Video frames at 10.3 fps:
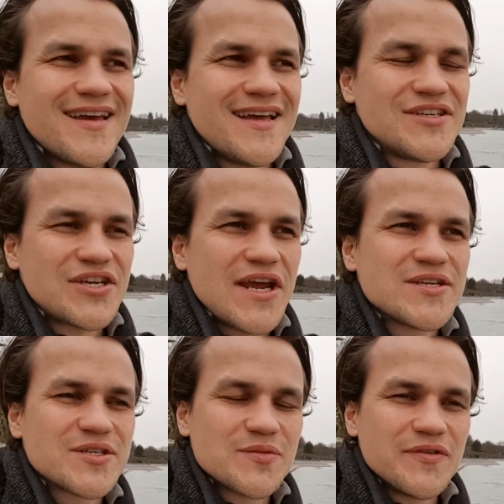it
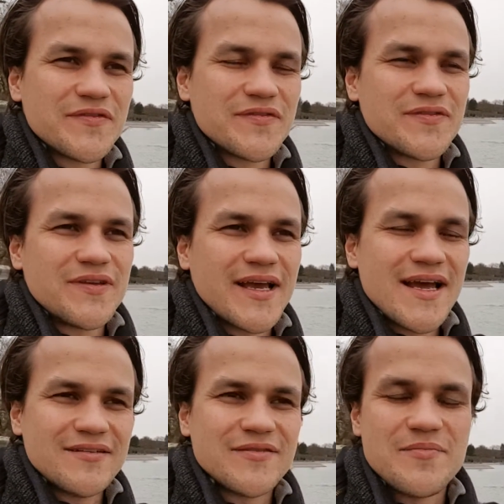changes with the
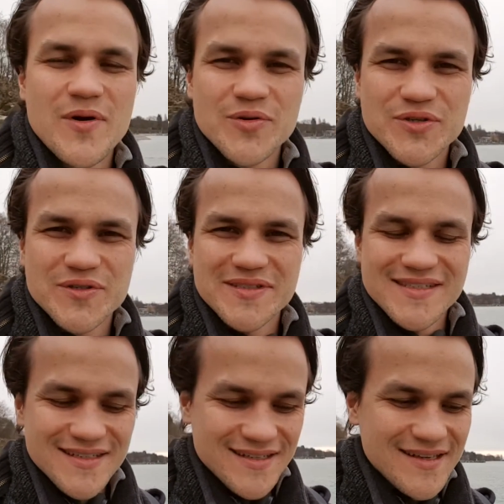kind of
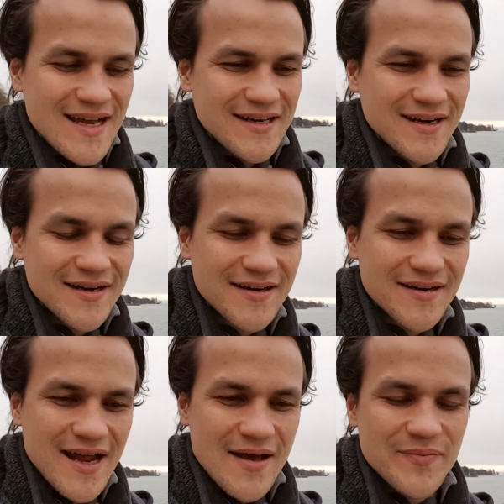emotions that
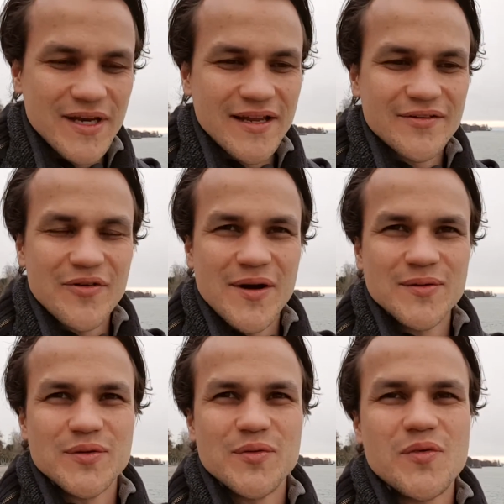are happening
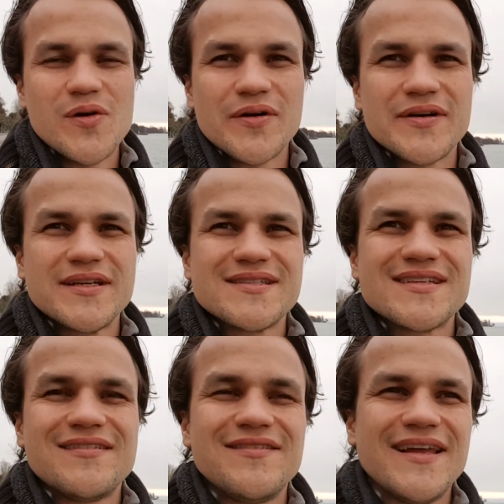around the water and
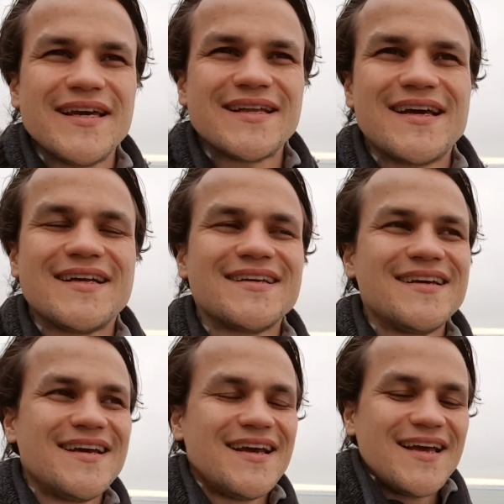stuff like that.
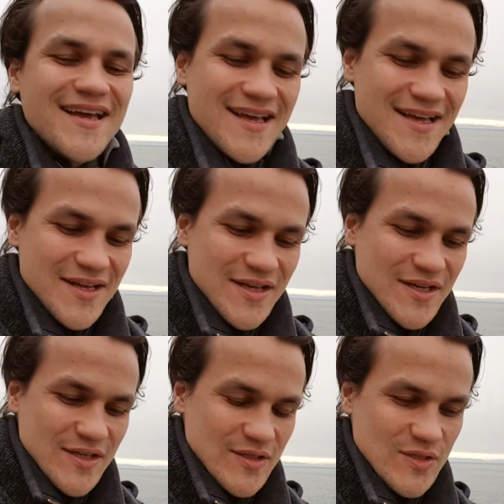
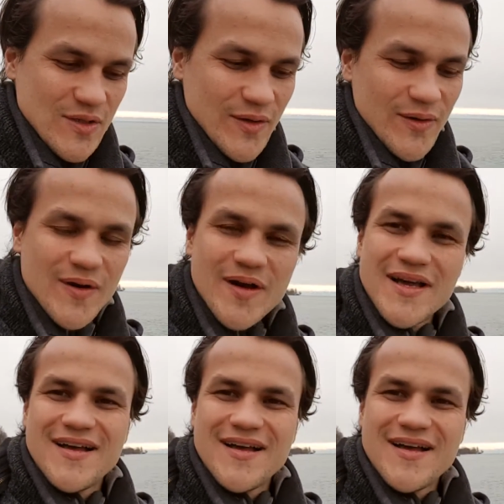So